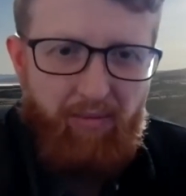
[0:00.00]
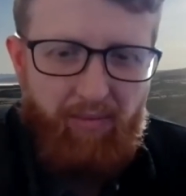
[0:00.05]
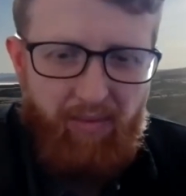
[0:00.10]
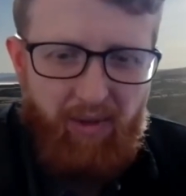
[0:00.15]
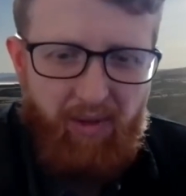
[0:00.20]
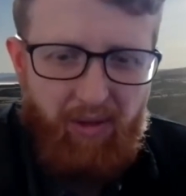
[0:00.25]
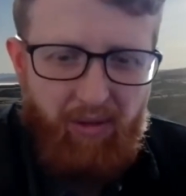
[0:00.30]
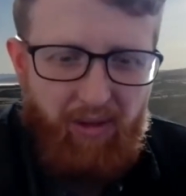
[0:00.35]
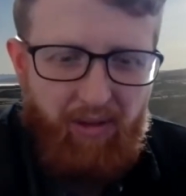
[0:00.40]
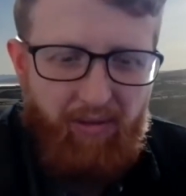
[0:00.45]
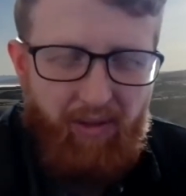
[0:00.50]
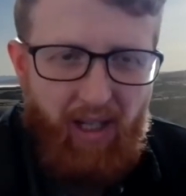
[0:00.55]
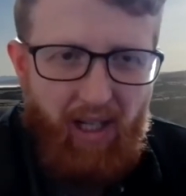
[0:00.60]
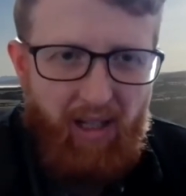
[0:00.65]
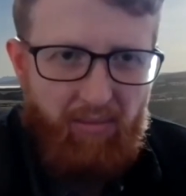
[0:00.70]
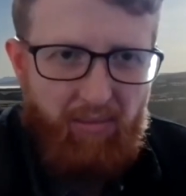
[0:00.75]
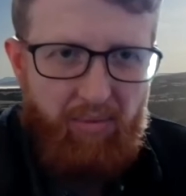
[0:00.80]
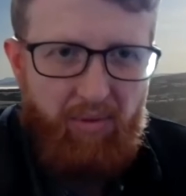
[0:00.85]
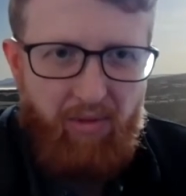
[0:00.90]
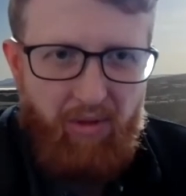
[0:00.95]
to
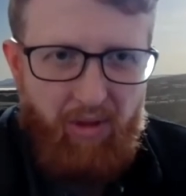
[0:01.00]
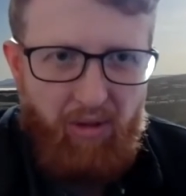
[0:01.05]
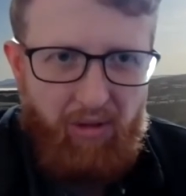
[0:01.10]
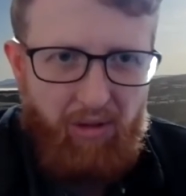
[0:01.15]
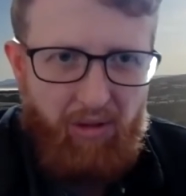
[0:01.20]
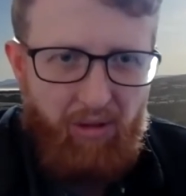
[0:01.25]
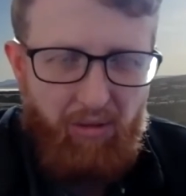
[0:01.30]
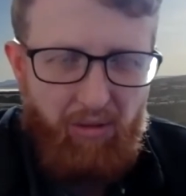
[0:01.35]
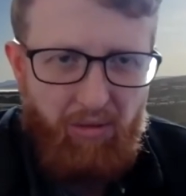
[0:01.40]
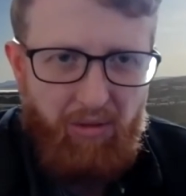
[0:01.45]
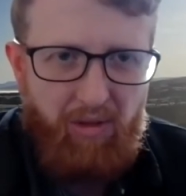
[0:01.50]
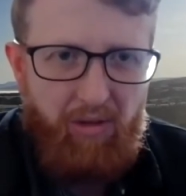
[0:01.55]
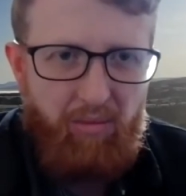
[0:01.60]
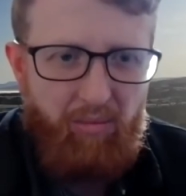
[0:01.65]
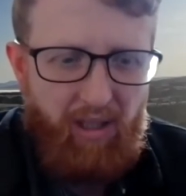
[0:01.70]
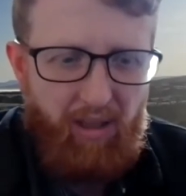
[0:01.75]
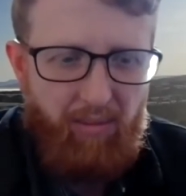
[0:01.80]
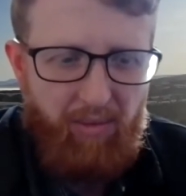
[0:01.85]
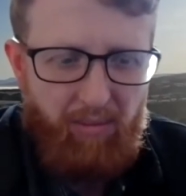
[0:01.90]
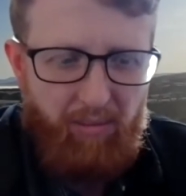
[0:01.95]
develop new tools, to
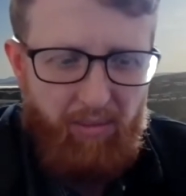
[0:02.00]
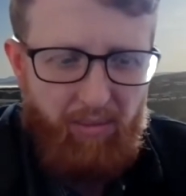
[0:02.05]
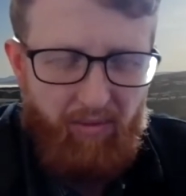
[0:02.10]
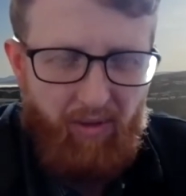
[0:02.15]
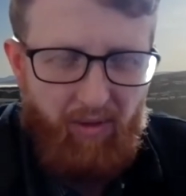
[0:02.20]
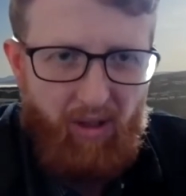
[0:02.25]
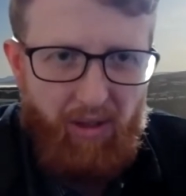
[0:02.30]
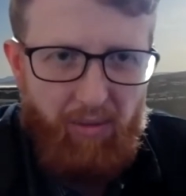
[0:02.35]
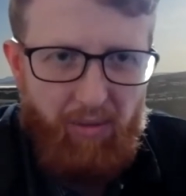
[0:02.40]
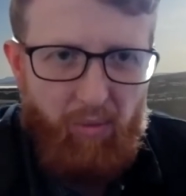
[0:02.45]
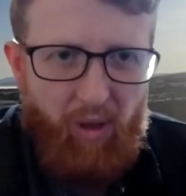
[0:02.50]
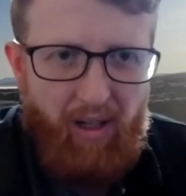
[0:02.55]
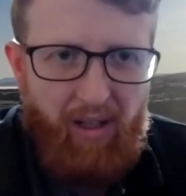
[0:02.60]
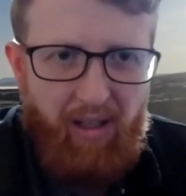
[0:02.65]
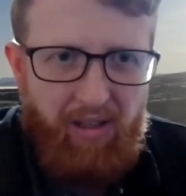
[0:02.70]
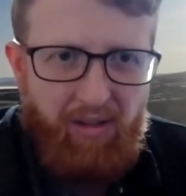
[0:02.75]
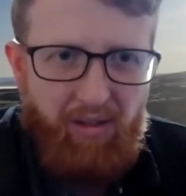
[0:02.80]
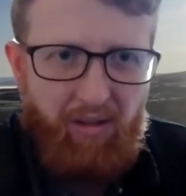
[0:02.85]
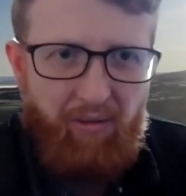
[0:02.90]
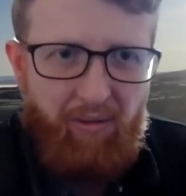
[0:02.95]
be able to provide
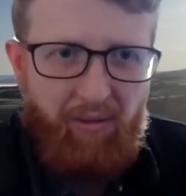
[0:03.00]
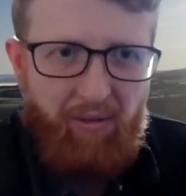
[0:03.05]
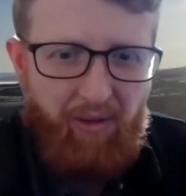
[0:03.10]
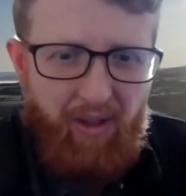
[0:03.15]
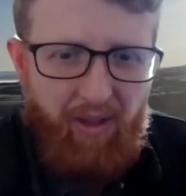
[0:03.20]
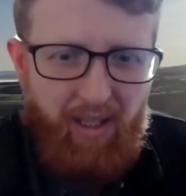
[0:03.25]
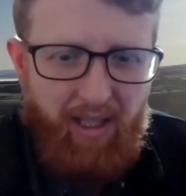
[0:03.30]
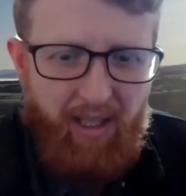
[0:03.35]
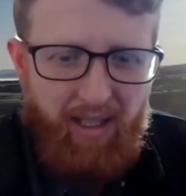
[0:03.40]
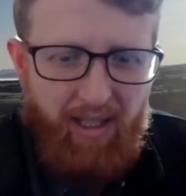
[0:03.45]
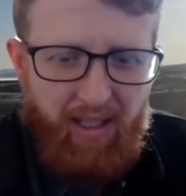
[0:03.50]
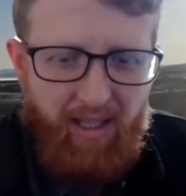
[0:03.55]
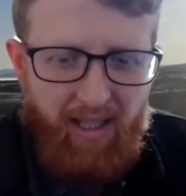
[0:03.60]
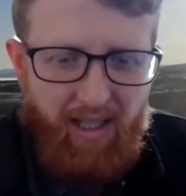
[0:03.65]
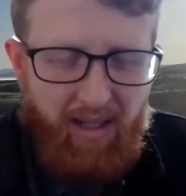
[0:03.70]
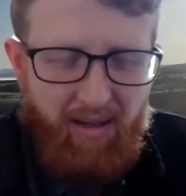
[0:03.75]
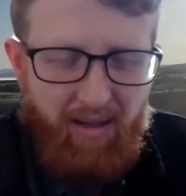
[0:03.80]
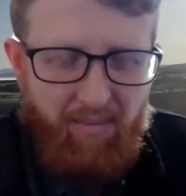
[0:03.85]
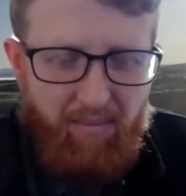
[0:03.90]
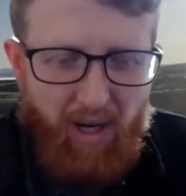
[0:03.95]
ways of
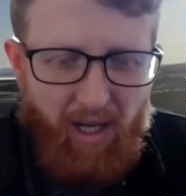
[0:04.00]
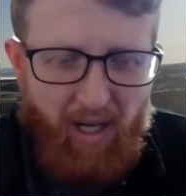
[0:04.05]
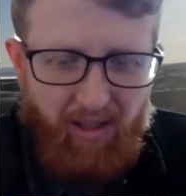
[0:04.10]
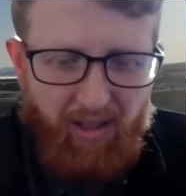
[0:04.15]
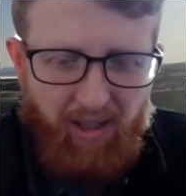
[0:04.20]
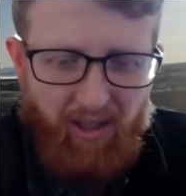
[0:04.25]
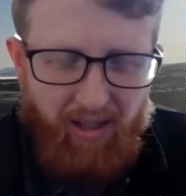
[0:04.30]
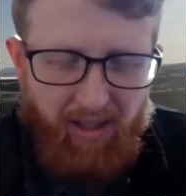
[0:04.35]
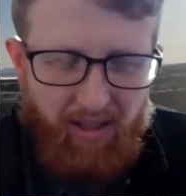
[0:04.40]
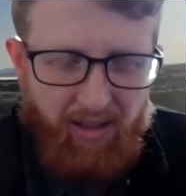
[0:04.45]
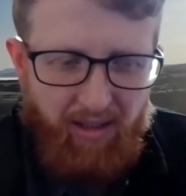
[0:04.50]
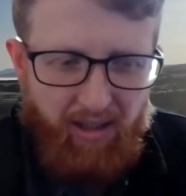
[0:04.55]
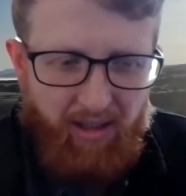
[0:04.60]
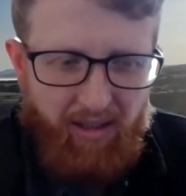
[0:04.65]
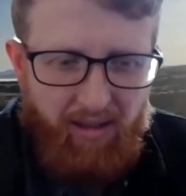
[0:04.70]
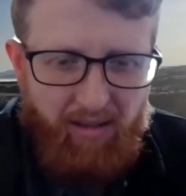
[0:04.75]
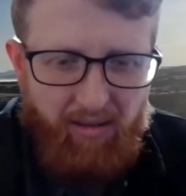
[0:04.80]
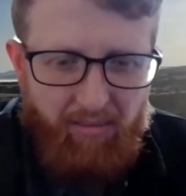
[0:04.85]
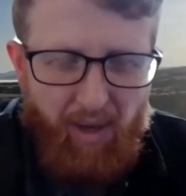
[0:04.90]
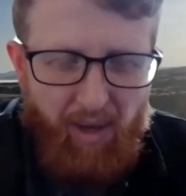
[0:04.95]
managing,
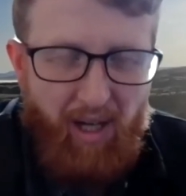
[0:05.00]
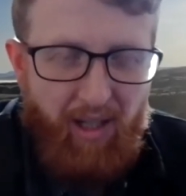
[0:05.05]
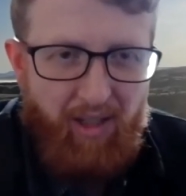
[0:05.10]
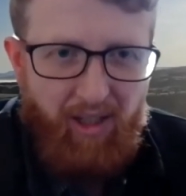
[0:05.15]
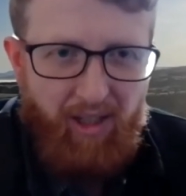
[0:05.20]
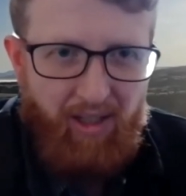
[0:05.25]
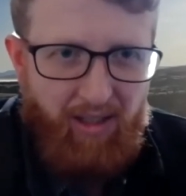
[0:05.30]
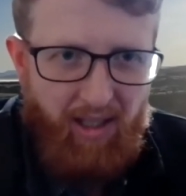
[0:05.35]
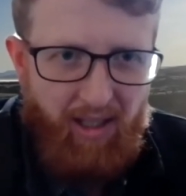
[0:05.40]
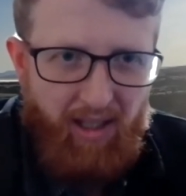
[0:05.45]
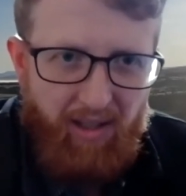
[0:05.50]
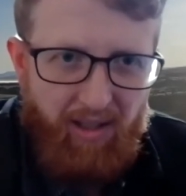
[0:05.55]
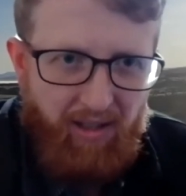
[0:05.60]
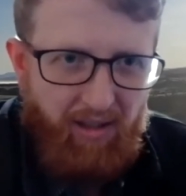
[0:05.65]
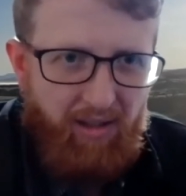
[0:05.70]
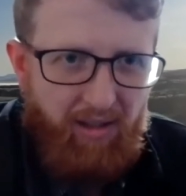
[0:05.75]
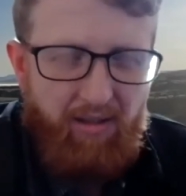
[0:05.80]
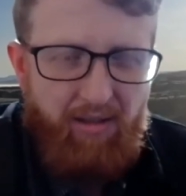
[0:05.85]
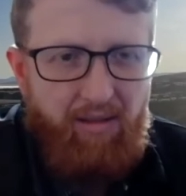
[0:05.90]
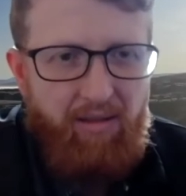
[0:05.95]
managing data,
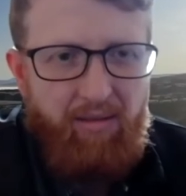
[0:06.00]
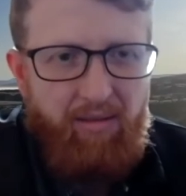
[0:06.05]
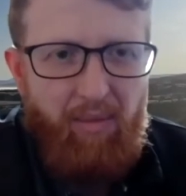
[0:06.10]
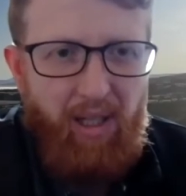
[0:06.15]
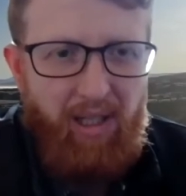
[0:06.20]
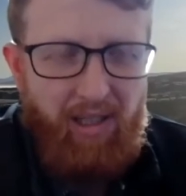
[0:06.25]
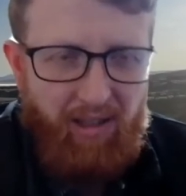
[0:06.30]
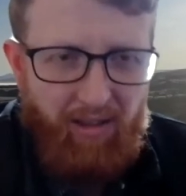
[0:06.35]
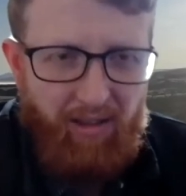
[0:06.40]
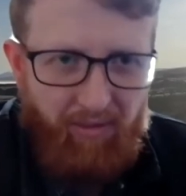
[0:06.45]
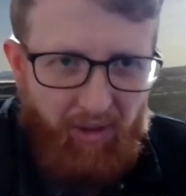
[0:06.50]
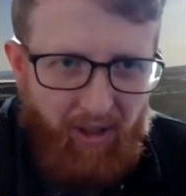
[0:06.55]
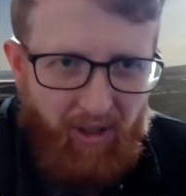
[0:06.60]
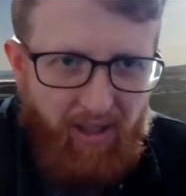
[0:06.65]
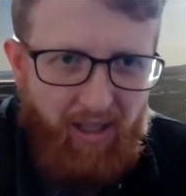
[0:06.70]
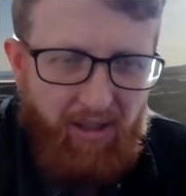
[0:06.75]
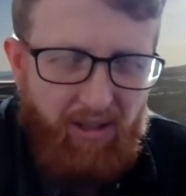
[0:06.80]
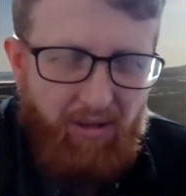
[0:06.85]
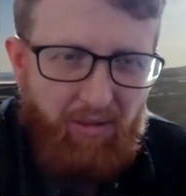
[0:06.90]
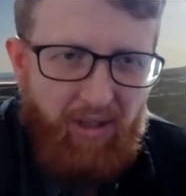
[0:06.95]
managing
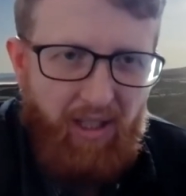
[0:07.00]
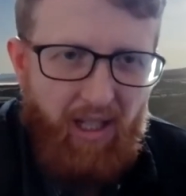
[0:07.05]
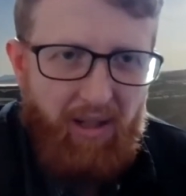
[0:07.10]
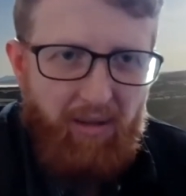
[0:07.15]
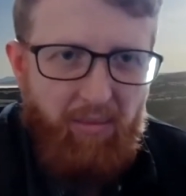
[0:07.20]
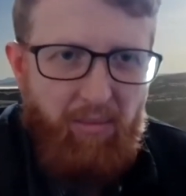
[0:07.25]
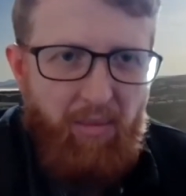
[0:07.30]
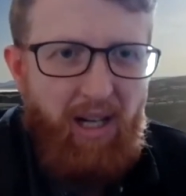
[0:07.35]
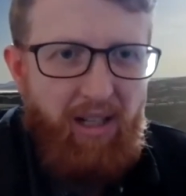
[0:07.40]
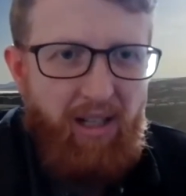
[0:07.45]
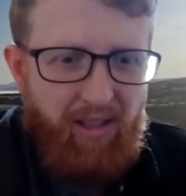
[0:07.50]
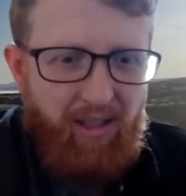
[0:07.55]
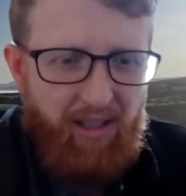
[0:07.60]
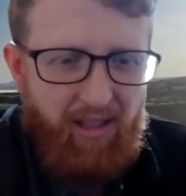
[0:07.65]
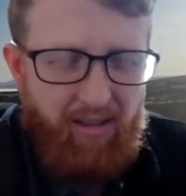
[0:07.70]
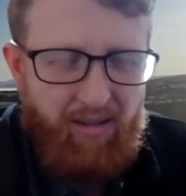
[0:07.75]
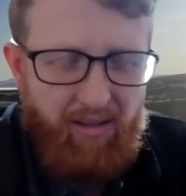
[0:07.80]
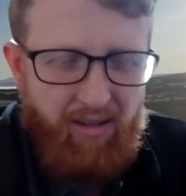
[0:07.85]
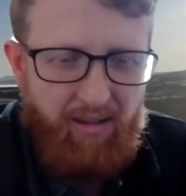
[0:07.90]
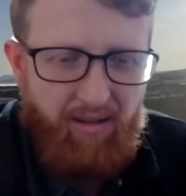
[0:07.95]
financial data,
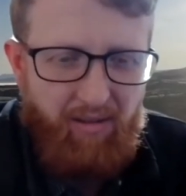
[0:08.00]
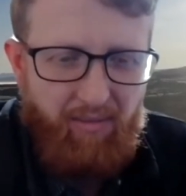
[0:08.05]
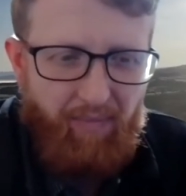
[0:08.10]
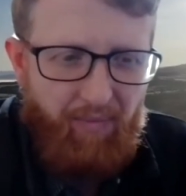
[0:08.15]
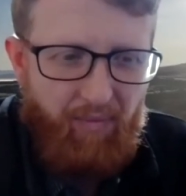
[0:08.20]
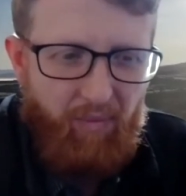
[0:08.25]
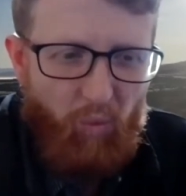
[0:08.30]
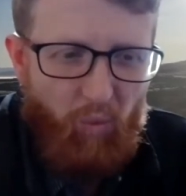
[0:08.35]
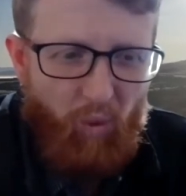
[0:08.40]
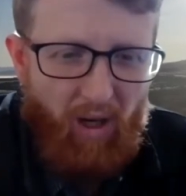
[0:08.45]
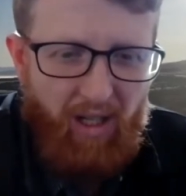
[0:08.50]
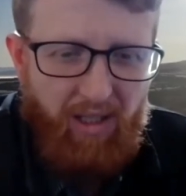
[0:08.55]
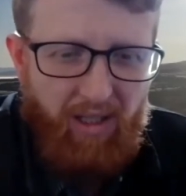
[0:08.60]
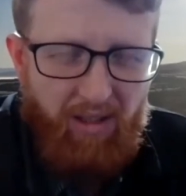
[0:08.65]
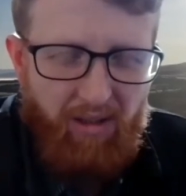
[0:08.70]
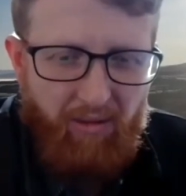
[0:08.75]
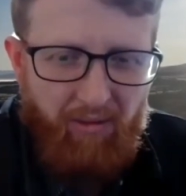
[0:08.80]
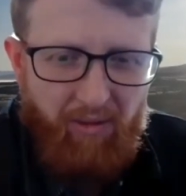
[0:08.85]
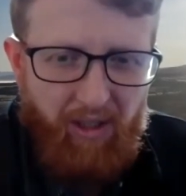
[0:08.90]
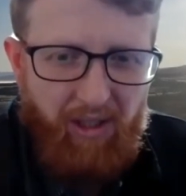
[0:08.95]
managing ways
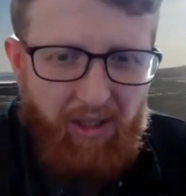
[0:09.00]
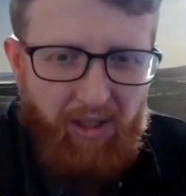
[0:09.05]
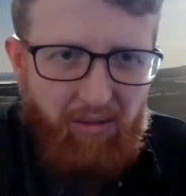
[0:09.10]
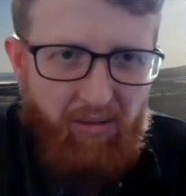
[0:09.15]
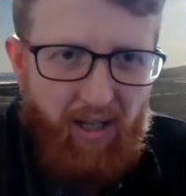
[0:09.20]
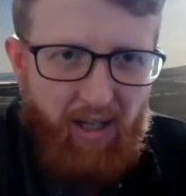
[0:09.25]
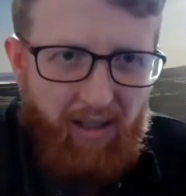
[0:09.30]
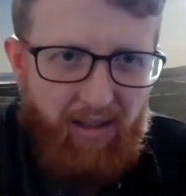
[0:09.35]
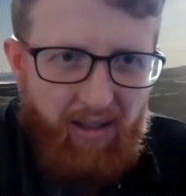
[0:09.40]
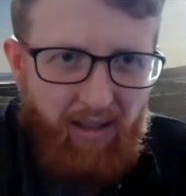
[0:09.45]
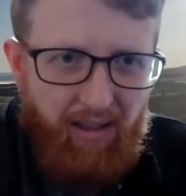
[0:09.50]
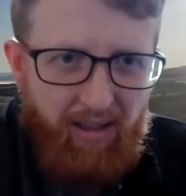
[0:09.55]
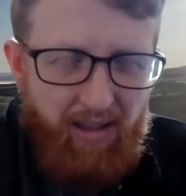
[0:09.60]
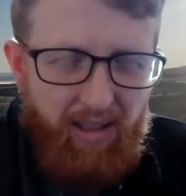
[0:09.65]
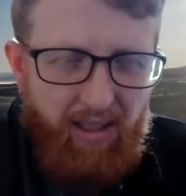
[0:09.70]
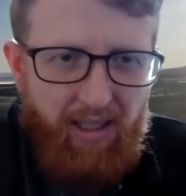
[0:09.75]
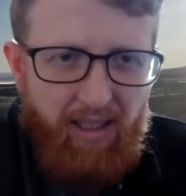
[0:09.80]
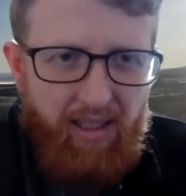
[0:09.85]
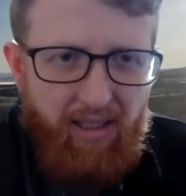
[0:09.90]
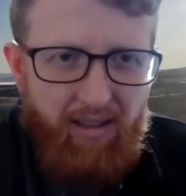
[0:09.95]
of interacting
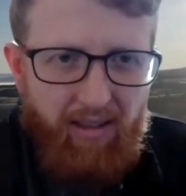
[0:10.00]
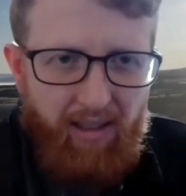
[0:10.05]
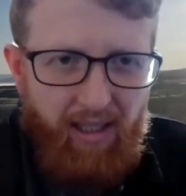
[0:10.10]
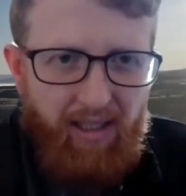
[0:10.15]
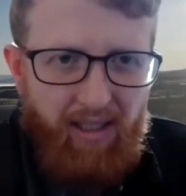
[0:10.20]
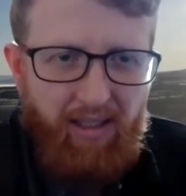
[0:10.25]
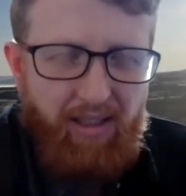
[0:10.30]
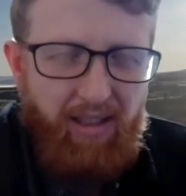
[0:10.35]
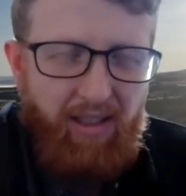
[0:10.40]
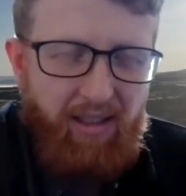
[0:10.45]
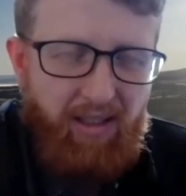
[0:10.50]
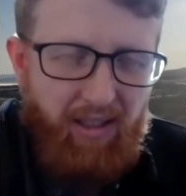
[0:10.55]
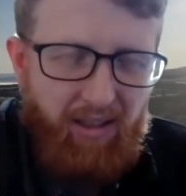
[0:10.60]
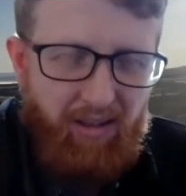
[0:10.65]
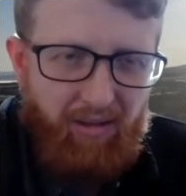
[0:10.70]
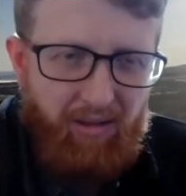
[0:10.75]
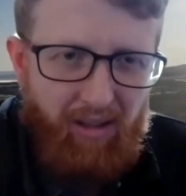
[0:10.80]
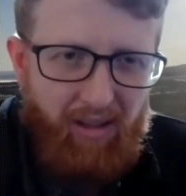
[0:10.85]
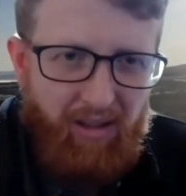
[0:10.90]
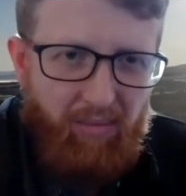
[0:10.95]
in a
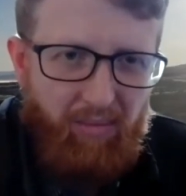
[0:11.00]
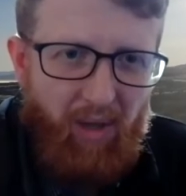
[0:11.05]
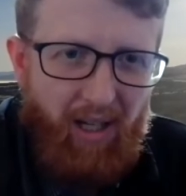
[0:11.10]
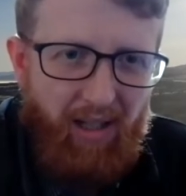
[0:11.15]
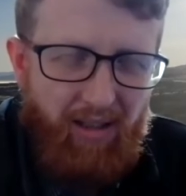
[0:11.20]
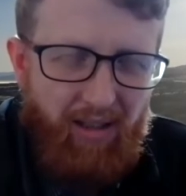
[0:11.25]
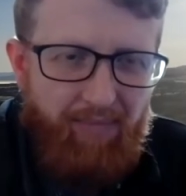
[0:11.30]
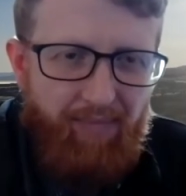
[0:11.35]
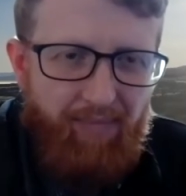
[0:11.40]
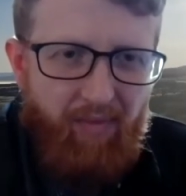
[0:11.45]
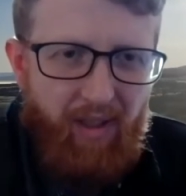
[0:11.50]
decentralized manner.